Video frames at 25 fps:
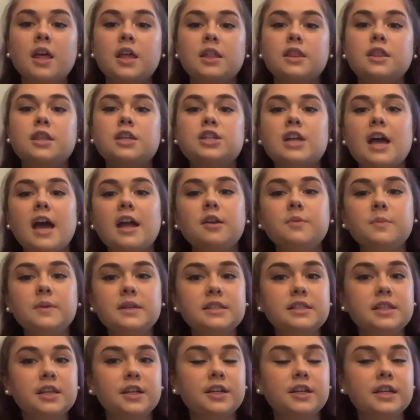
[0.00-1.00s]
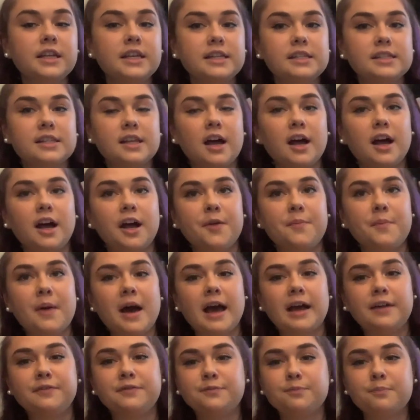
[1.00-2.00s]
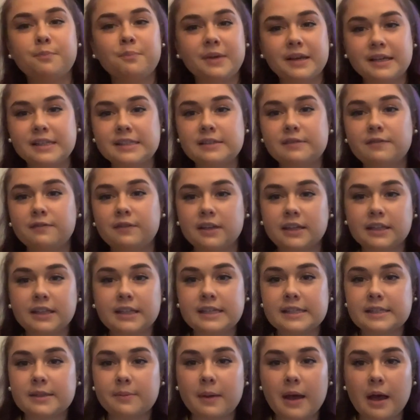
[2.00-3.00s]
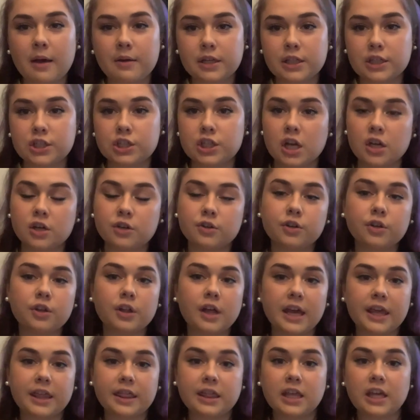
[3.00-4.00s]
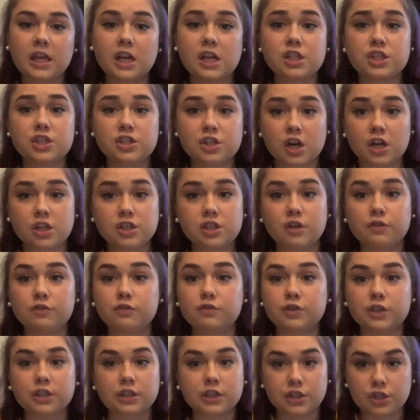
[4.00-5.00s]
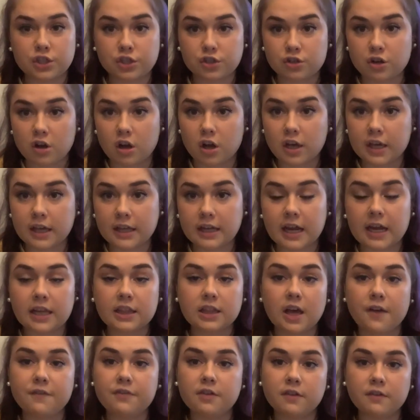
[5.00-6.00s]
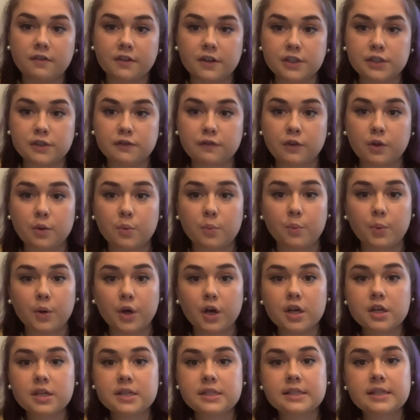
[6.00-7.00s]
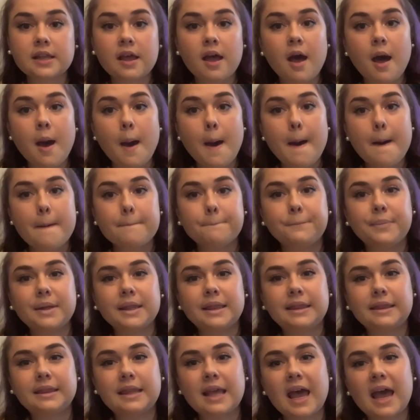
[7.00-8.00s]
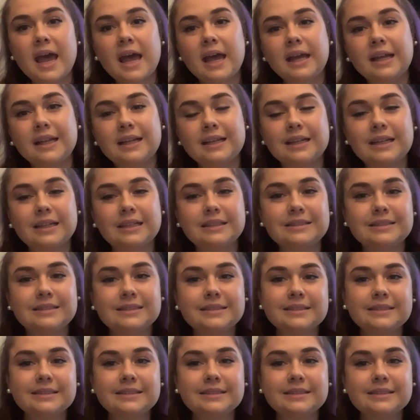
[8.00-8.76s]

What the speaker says: the Shatter Me series, I have mixed feelings about in general. I think it starts off really strong, and I love the first few books, but then